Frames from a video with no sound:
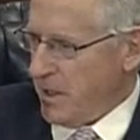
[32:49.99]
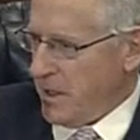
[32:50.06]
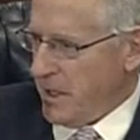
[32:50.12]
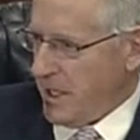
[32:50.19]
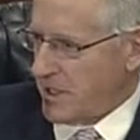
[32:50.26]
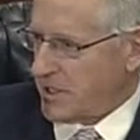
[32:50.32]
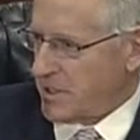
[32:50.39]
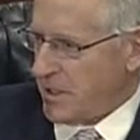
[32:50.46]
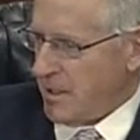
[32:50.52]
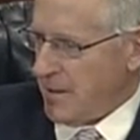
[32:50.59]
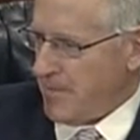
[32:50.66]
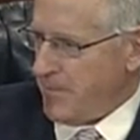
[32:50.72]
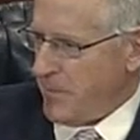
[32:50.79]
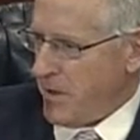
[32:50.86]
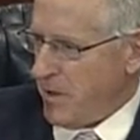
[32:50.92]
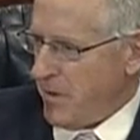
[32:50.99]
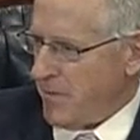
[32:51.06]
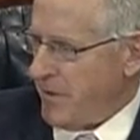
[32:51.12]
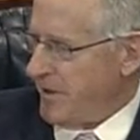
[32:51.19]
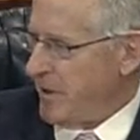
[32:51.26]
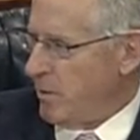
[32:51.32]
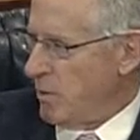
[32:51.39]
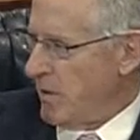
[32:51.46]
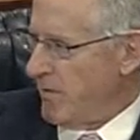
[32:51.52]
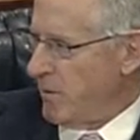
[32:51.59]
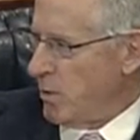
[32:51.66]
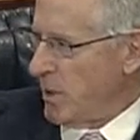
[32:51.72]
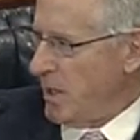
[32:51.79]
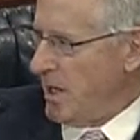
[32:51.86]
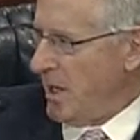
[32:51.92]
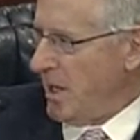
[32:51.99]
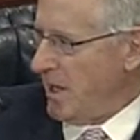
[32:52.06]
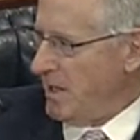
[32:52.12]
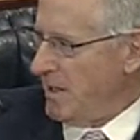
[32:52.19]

it's 51-49.